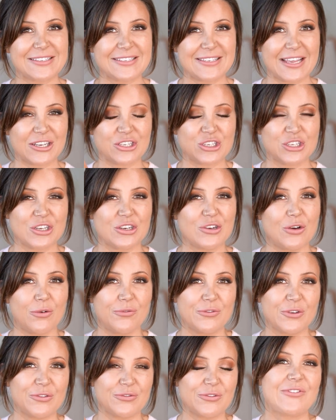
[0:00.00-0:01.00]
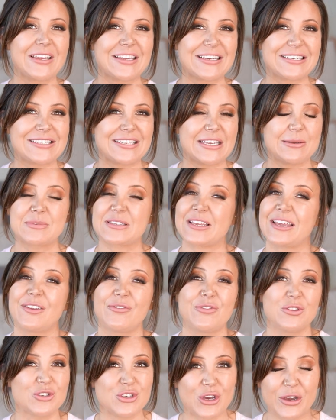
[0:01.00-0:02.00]
section of your fingertips. And
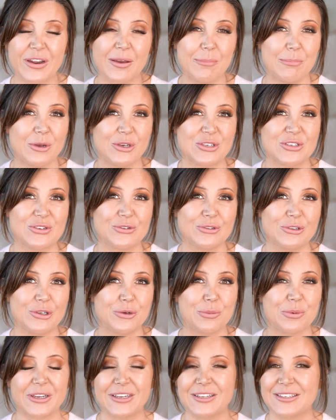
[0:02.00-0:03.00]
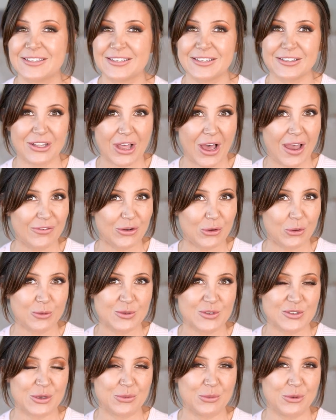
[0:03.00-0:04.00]
if you don't have personal lubricant, saliva
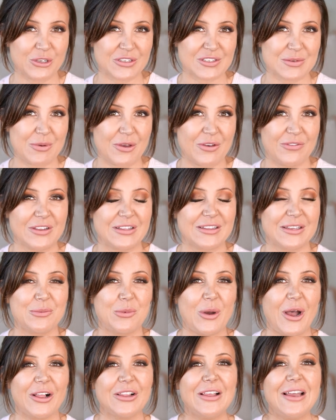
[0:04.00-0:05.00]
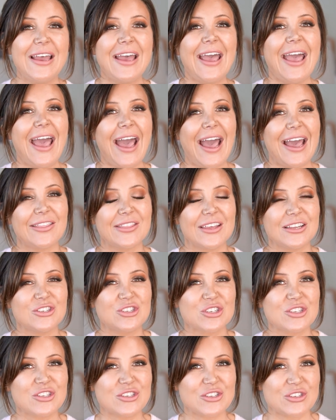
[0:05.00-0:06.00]
also works perfectly well. And then
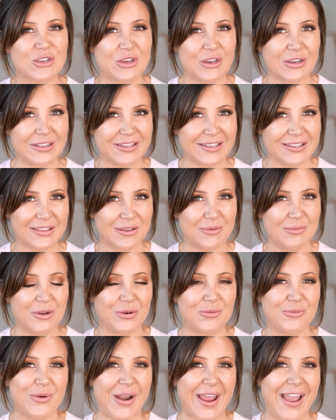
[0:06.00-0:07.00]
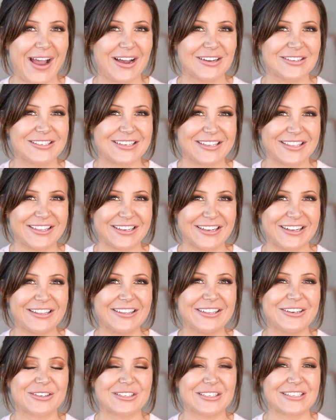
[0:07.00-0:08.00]
just circling them around the
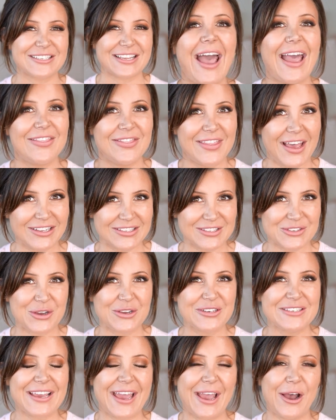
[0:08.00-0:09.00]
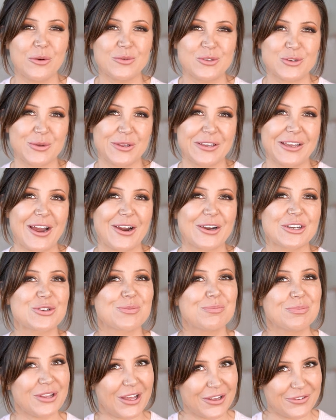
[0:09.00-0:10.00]
clitoris. And that's going to help to
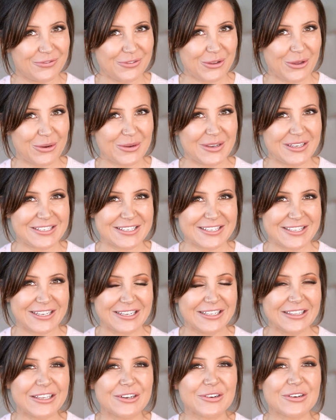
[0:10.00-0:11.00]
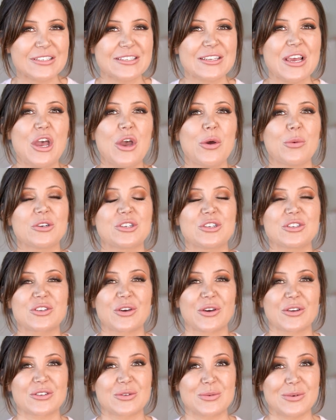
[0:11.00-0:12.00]
encourage blood flow into the clitoris, which is
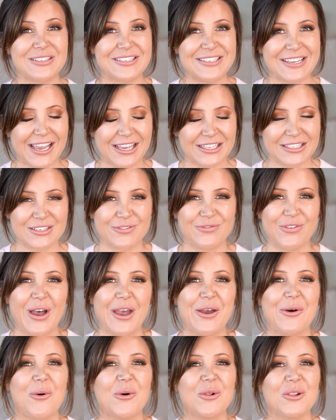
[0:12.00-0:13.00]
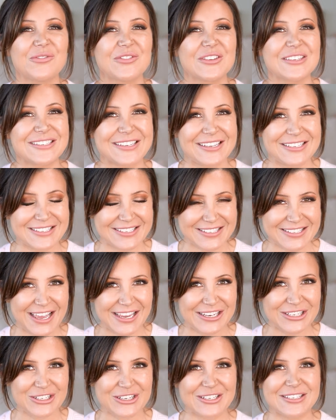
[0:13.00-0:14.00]
going to intensify all of the
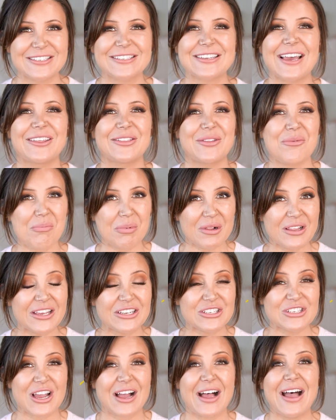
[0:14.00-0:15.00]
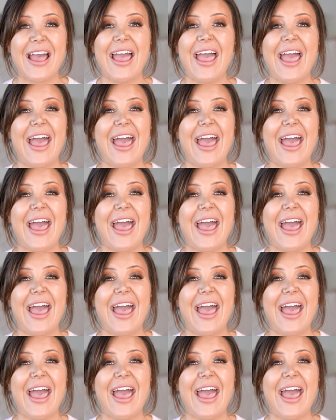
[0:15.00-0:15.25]
sensations and the pleasure